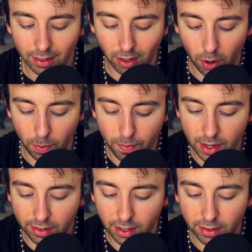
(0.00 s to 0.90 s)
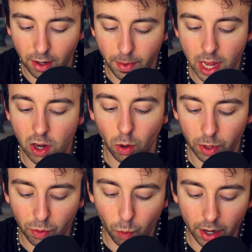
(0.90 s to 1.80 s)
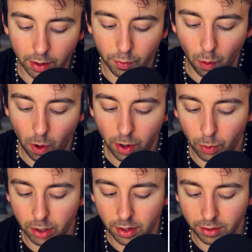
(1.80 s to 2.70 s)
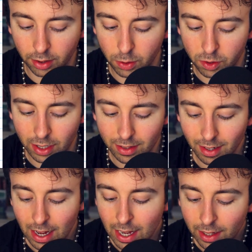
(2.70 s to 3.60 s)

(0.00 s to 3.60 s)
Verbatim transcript: So this system here with 1 and 4, what are the solutions?